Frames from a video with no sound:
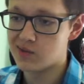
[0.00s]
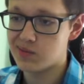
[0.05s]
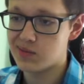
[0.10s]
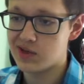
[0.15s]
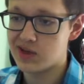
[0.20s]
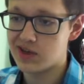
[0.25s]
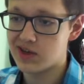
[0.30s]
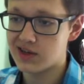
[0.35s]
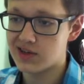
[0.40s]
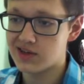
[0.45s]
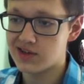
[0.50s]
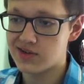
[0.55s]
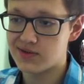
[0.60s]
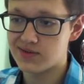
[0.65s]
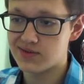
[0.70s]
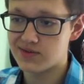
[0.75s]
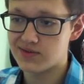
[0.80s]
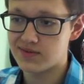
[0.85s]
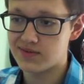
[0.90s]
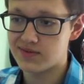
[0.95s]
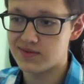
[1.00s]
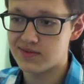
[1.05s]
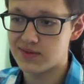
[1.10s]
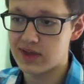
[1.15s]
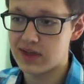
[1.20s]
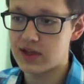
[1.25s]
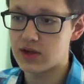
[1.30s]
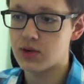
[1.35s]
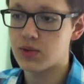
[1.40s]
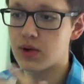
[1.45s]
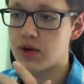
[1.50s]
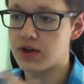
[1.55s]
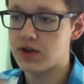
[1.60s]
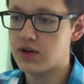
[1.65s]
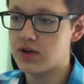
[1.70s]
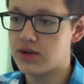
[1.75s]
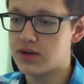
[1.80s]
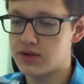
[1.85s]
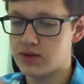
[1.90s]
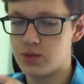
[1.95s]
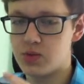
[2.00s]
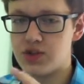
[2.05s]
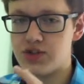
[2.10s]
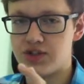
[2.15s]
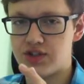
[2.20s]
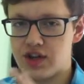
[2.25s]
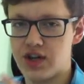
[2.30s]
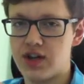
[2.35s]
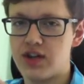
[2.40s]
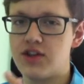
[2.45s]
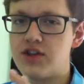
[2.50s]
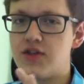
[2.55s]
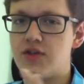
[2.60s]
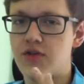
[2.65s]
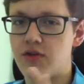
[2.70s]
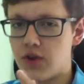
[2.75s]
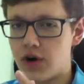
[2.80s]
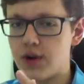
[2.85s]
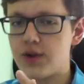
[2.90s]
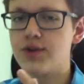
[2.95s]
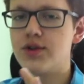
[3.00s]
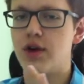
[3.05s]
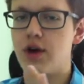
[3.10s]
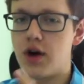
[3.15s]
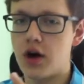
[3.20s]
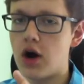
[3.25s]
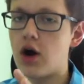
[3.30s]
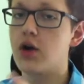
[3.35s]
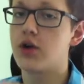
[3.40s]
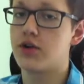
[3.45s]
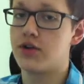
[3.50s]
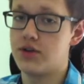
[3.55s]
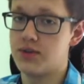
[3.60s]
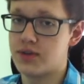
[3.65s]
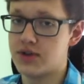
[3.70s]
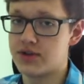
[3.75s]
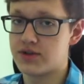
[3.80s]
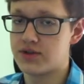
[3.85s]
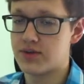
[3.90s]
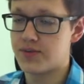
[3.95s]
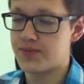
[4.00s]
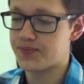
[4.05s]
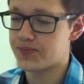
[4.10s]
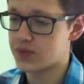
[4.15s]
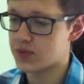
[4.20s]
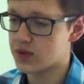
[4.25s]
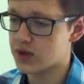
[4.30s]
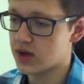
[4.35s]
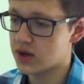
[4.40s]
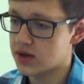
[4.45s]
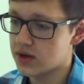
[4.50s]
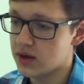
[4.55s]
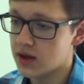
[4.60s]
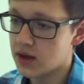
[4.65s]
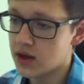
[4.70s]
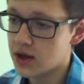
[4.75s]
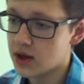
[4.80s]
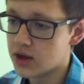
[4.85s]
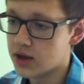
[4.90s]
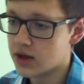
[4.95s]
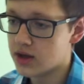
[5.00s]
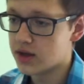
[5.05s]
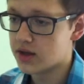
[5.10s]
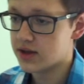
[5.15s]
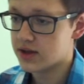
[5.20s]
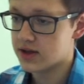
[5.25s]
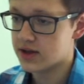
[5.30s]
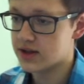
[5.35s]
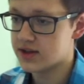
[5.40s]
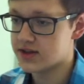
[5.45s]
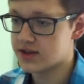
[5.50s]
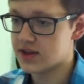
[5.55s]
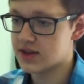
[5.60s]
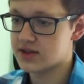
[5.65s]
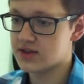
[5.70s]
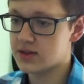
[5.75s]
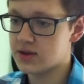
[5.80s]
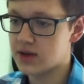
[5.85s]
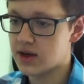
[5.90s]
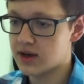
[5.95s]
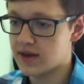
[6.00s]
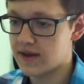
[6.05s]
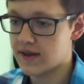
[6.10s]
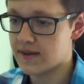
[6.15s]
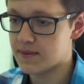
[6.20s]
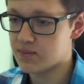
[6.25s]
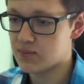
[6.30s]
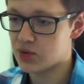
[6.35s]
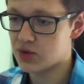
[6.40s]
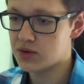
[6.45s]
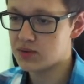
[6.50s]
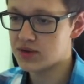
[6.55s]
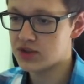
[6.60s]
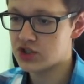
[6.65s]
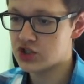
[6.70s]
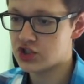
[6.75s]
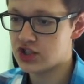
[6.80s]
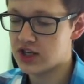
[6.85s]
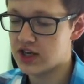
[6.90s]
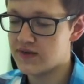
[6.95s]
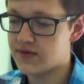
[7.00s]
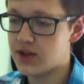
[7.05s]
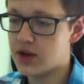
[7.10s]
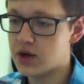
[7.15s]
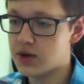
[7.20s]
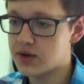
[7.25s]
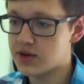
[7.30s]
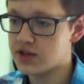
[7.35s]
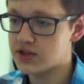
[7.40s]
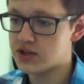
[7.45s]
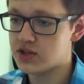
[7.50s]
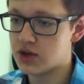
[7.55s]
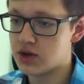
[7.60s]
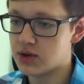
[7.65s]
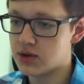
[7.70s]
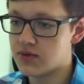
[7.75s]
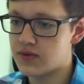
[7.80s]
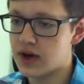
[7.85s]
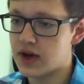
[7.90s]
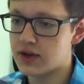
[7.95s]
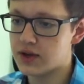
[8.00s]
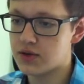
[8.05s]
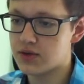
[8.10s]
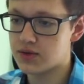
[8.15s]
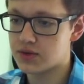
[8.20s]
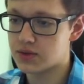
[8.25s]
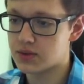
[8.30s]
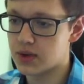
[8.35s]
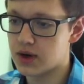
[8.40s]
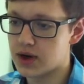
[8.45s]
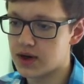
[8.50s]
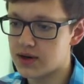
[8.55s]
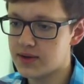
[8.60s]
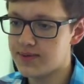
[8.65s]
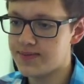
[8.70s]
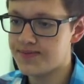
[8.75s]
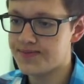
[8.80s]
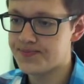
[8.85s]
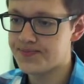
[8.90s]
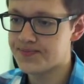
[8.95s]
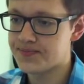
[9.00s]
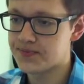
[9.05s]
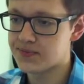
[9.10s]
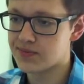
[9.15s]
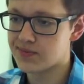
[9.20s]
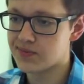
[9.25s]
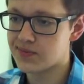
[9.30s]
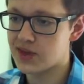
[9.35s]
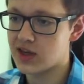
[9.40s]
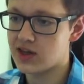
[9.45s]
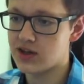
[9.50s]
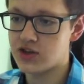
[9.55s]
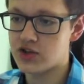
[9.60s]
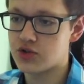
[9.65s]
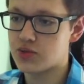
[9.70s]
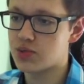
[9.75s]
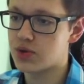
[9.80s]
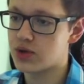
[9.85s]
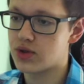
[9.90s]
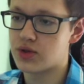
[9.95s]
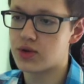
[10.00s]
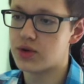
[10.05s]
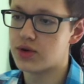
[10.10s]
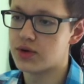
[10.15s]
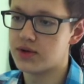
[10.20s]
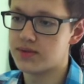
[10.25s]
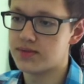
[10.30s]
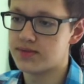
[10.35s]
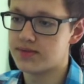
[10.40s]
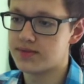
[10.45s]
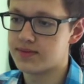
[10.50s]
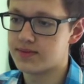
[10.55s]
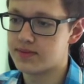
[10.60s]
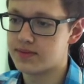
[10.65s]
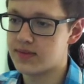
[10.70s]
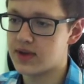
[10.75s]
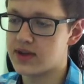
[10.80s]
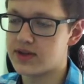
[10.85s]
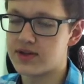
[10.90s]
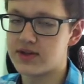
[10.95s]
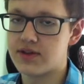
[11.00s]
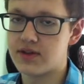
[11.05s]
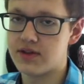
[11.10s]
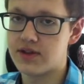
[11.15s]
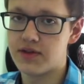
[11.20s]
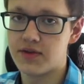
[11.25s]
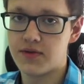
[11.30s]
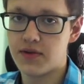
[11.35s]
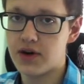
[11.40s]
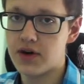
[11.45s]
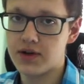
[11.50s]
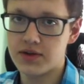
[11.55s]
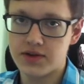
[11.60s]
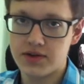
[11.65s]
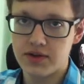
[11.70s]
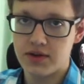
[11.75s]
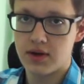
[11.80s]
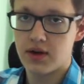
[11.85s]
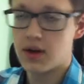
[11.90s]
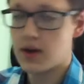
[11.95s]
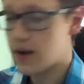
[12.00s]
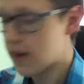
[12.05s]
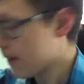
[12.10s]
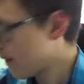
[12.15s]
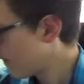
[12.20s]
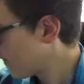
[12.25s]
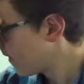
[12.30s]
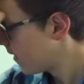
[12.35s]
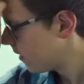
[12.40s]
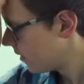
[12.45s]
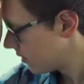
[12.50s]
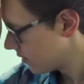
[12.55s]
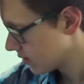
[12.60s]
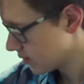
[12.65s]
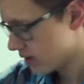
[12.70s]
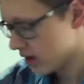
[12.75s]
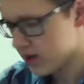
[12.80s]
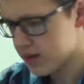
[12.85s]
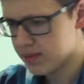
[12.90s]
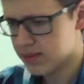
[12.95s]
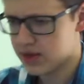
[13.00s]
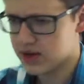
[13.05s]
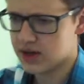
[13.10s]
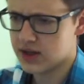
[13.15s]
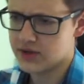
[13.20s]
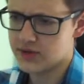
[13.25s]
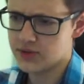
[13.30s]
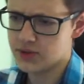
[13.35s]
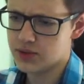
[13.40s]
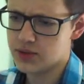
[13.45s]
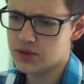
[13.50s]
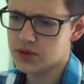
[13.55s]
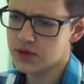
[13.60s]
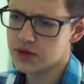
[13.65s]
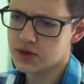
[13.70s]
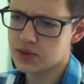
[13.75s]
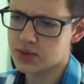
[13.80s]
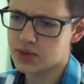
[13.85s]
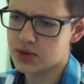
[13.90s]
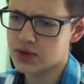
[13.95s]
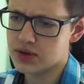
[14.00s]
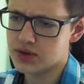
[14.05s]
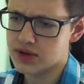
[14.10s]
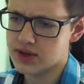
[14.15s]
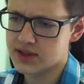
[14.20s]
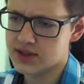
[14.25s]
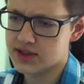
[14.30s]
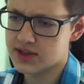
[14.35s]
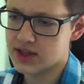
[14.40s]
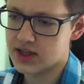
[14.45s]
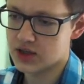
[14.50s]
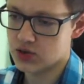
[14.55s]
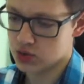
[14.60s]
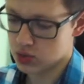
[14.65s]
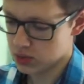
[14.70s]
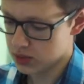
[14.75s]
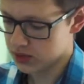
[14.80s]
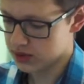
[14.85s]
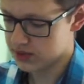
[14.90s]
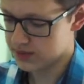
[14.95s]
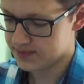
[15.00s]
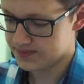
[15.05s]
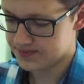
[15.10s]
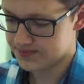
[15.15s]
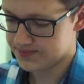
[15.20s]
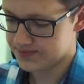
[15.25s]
because it already knows. We set a default argument, okay? It says, okay, pretty much if there is no value for y, then just put 30. That's the default. Okay, but if we were to put, let's say 20,